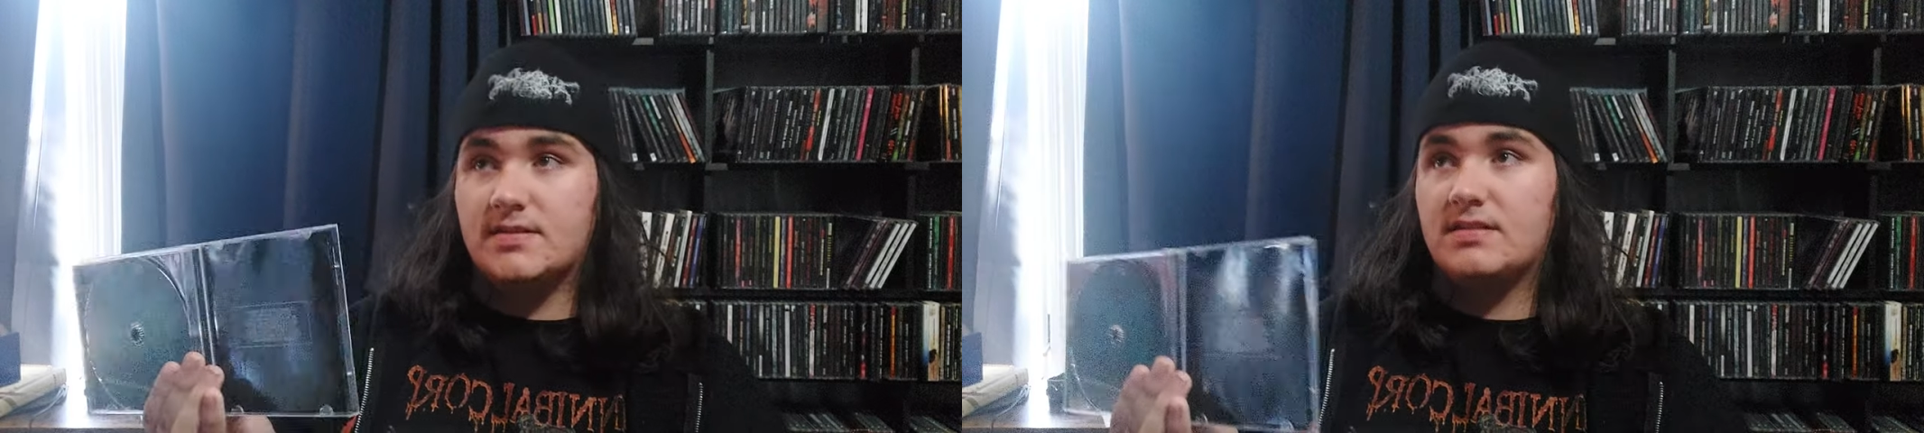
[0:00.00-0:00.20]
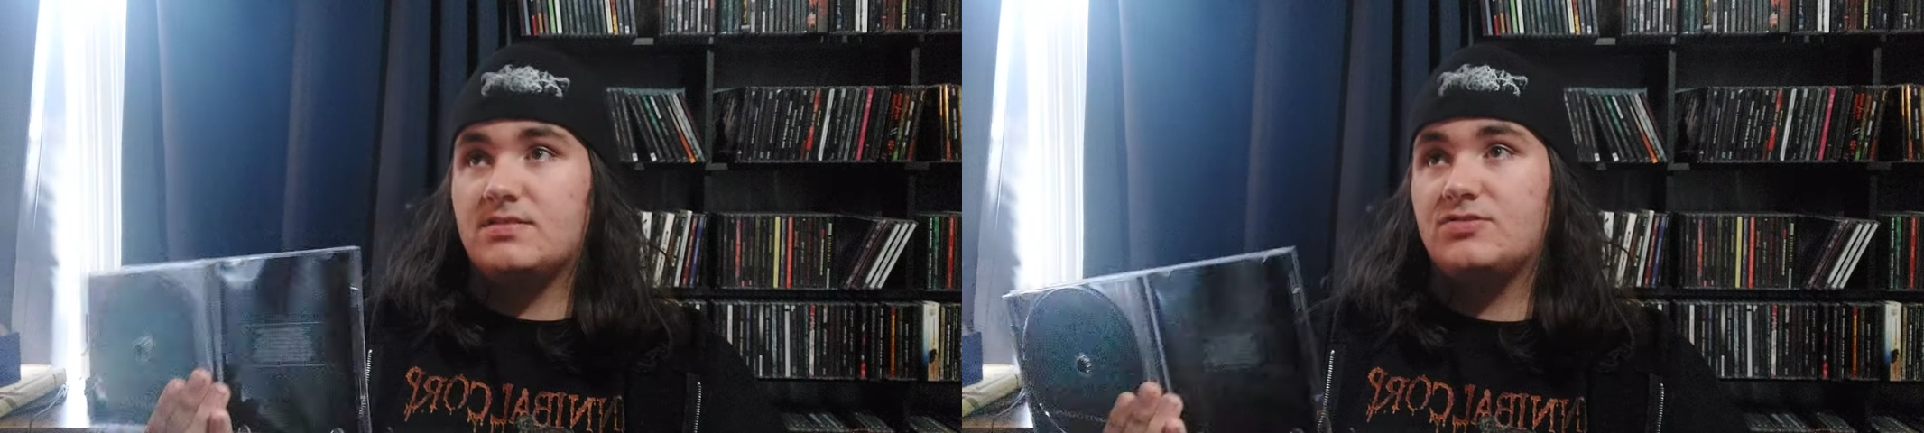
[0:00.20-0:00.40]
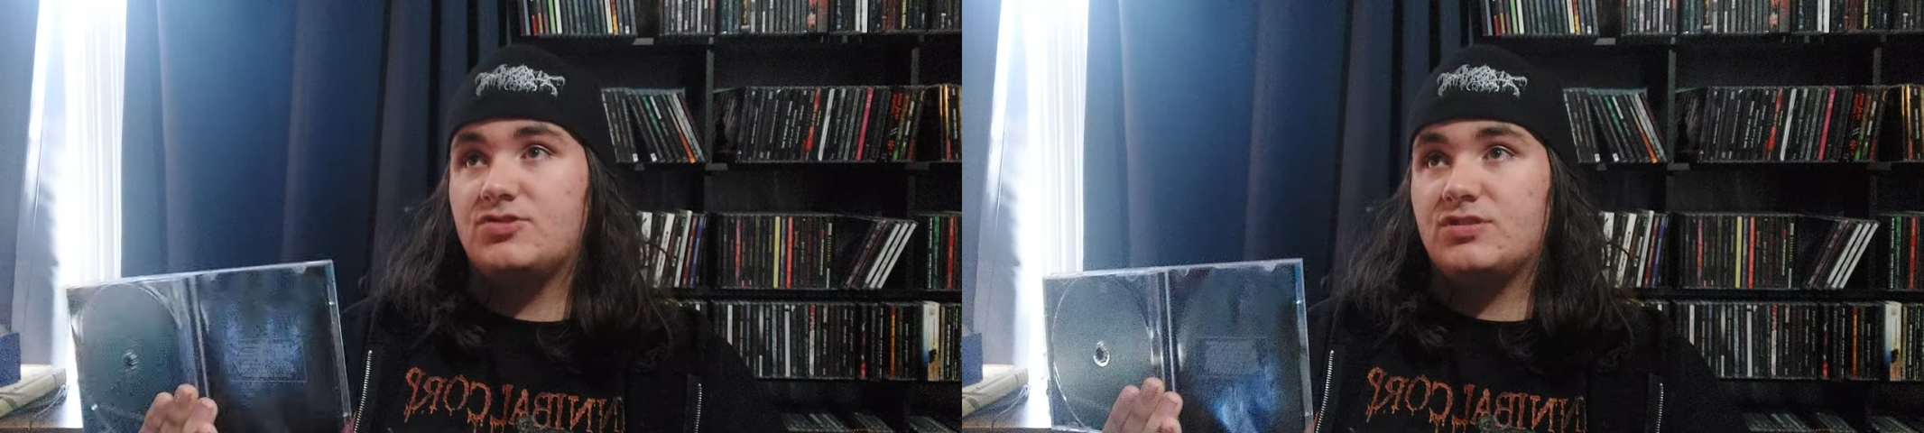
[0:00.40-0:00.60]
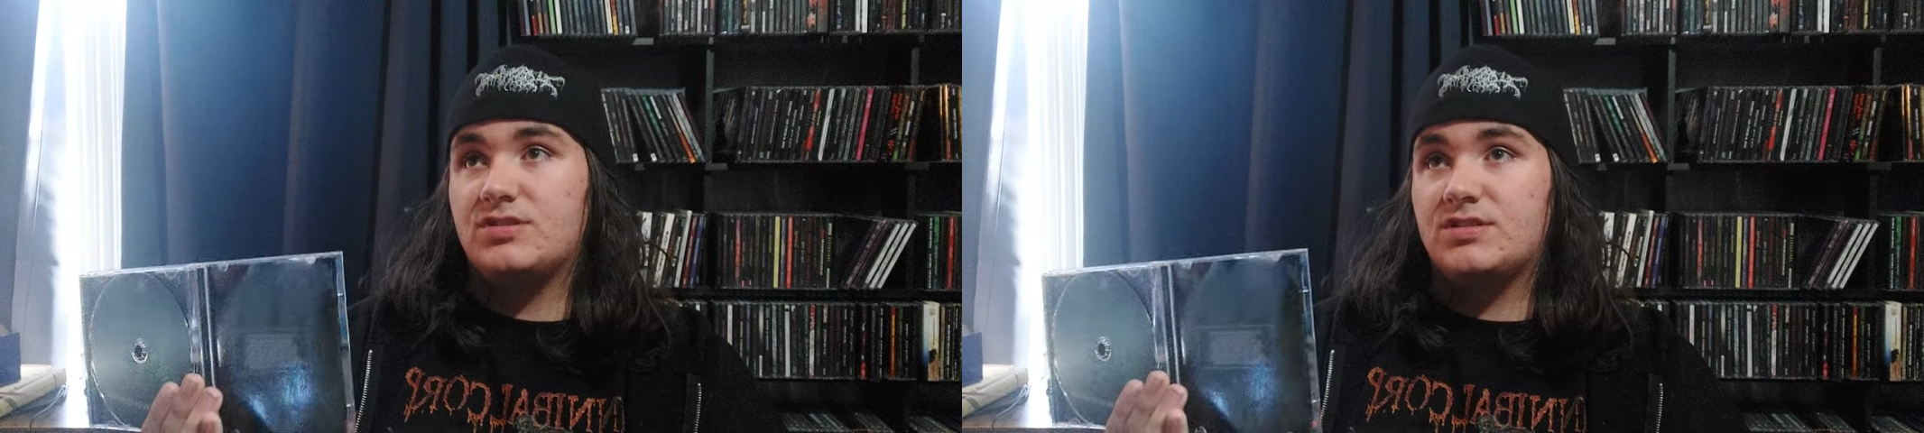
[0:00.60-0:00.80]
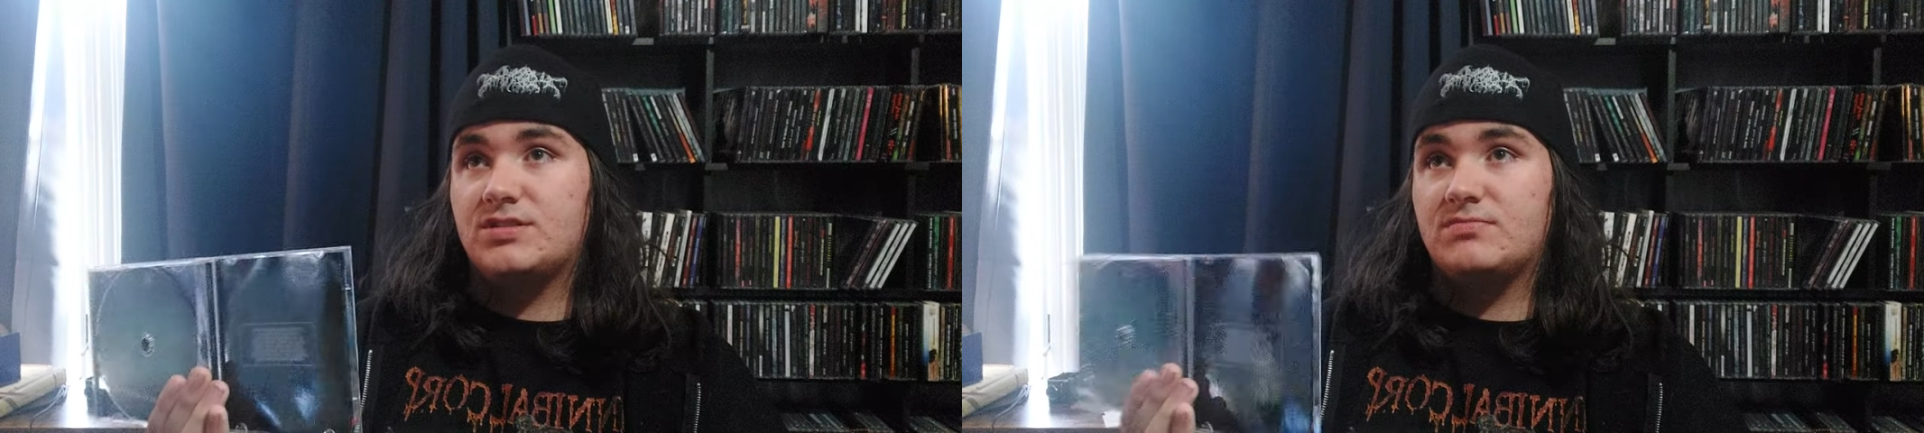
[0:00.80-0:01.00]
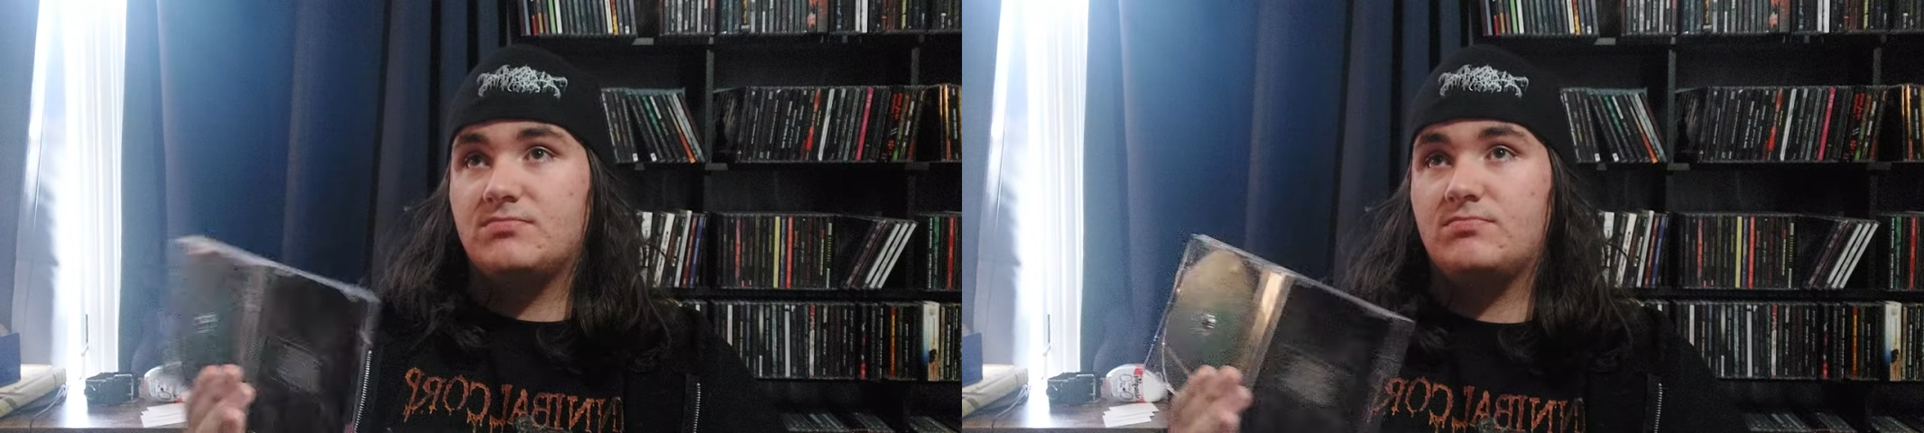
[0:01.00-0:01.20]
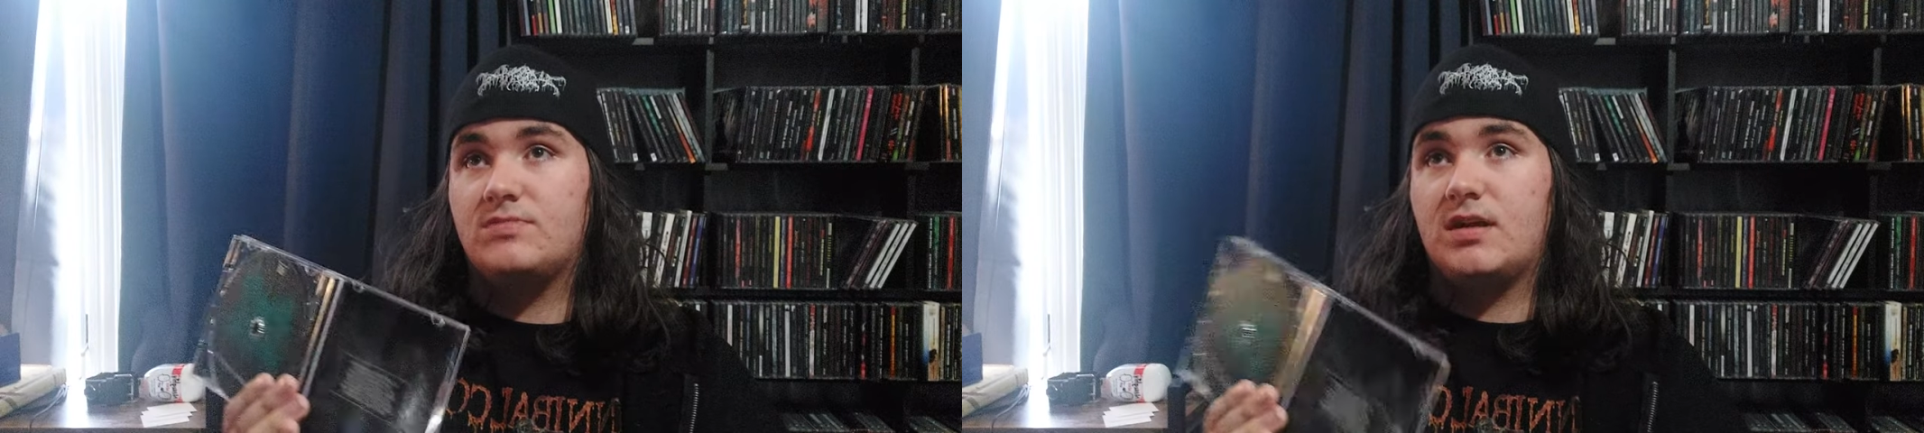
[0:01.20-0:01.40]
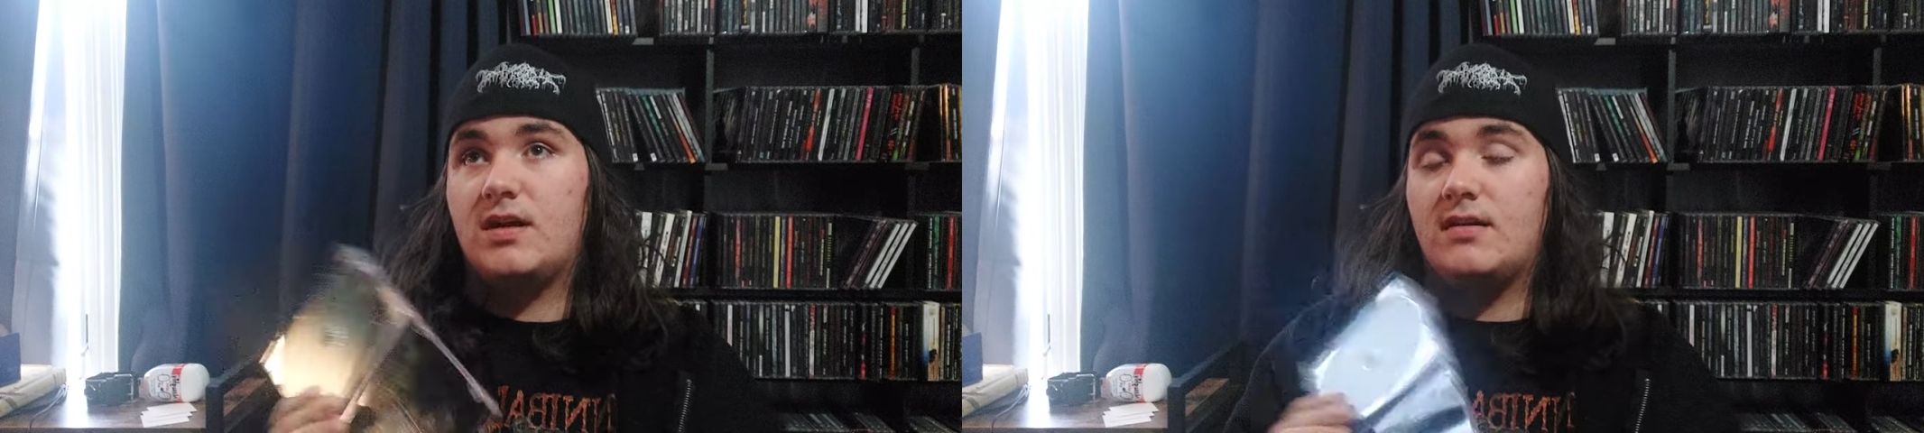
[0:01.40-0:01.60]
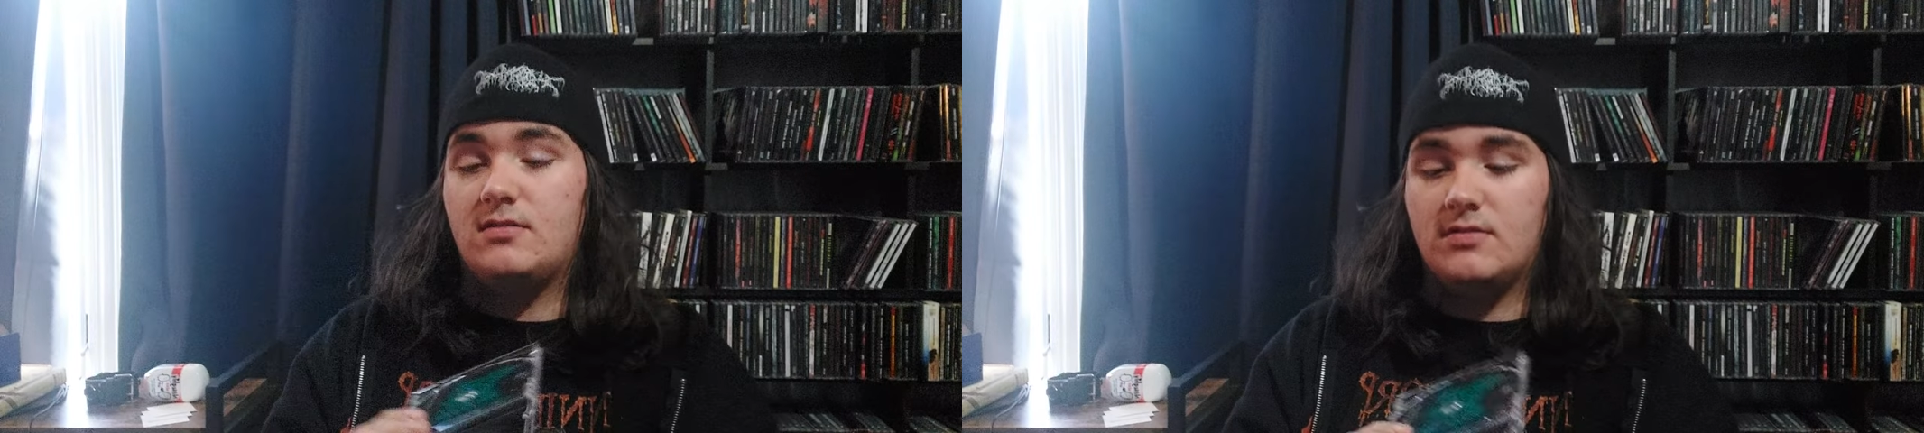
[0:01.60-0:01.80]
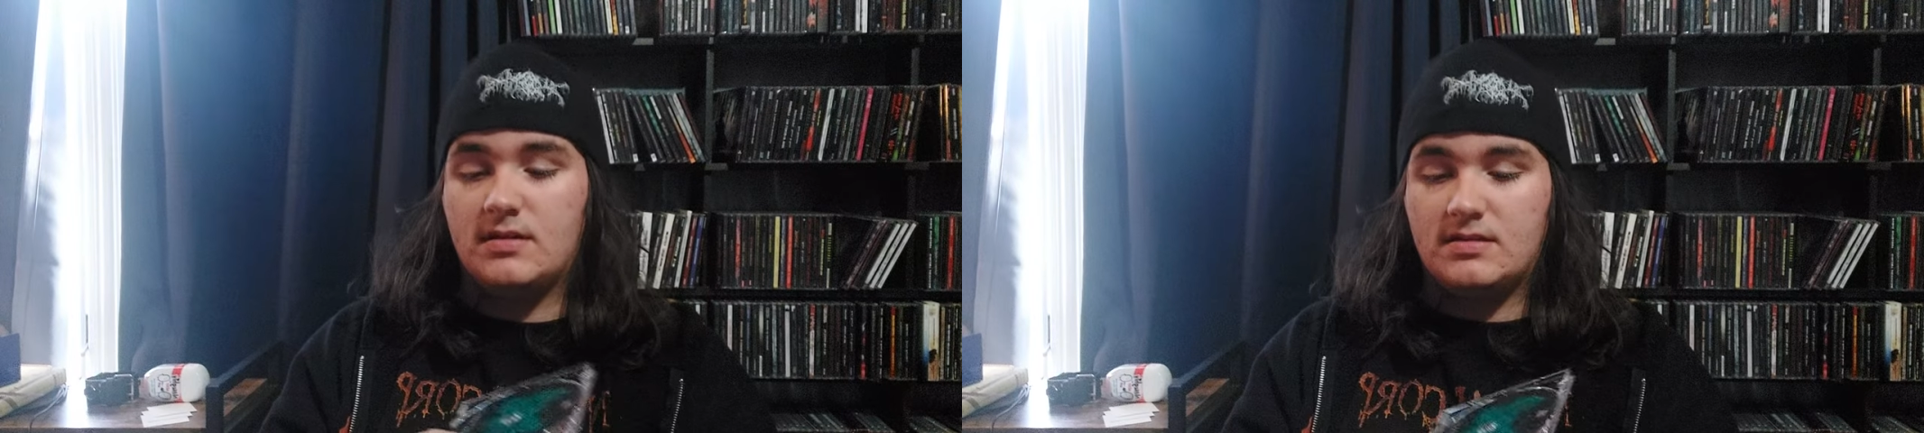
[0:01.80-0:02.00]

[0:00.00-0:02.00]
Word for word: it's just I don't.